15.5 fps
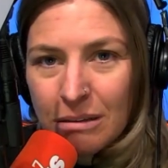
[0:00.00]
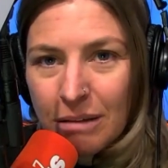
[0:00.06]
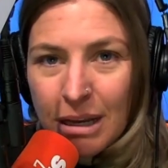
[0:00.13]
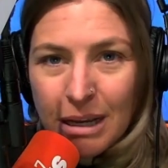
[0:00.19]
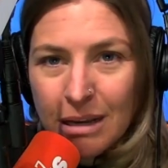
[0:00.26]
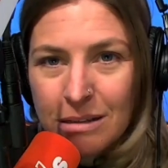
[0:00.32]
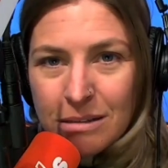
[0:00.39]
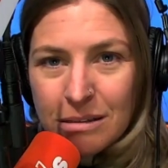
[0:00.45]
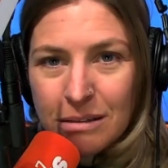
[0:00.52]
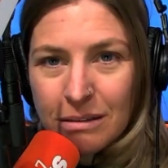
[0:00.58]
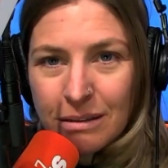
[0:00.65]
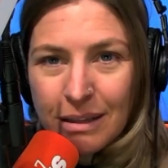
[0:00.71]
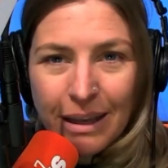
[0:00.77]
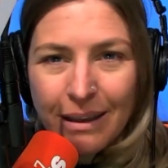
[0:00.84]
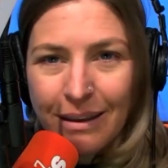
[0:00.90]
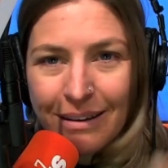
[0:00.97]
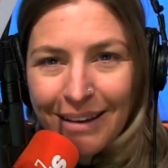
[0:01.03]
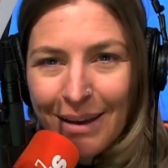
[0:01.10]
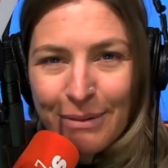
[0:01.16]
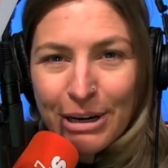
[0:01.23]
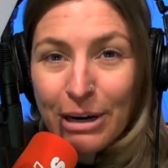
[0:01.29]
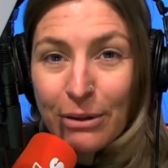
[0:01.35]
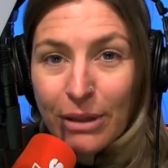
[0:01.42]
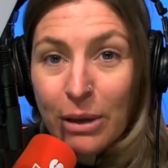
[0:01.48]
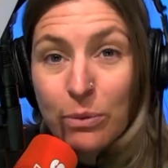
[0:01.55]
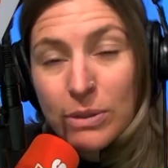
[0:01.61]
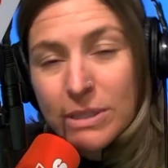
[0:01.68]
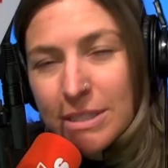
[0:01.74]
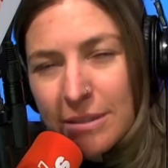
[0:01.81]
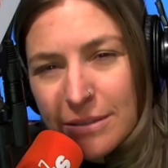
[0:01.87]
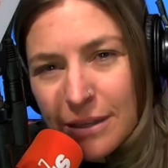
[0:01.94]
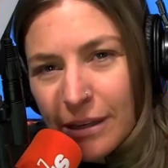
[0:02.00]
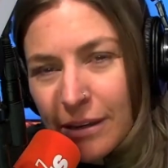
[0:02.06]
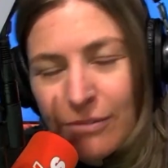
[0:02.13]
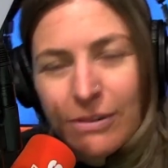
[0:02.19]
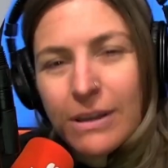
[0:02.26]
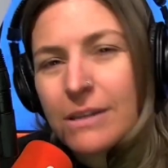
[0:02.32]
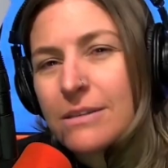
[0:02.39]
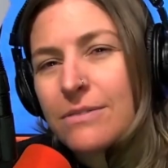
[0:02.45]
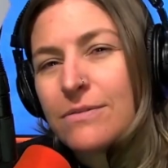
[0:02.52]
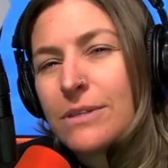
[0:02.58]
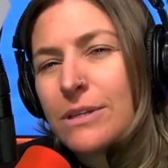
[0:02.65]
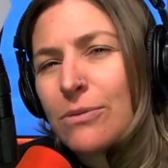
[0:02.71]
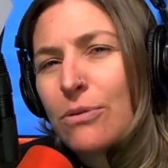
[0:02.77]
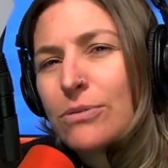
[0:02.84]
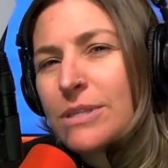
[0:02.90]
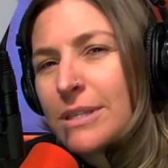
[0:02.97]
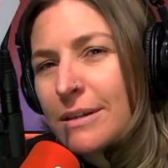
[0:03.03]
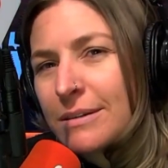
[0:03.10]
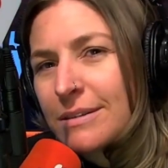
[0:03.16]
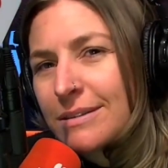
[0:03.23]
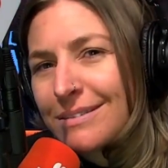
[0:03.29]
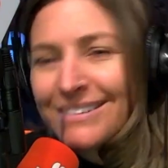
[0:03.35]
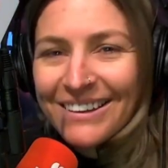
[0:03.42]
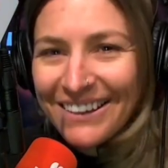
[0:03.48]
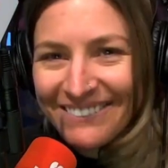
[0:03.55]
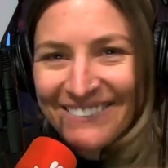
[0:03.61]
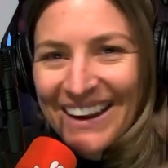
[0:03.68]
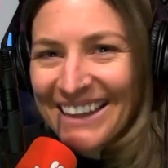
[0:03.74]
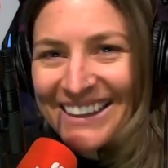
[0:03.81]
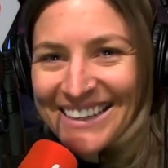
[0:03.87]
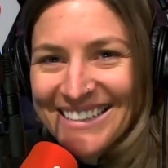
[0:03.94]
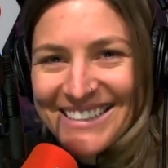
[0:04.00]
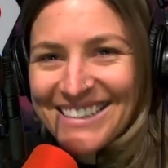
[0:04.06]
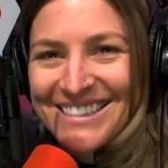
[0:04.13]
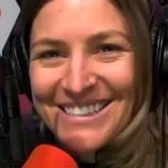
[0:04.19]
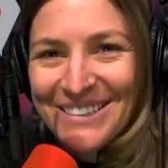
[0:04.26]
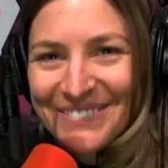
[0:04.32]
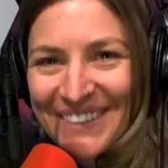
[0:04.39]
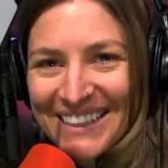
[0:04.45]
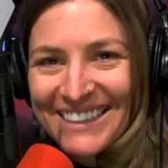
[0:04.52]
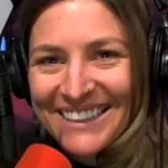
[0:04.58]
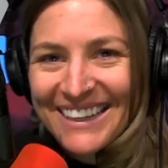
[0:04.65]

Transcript: I guess. Like, I want to know, like, what's the significance of 06? Right? Like, so stupid.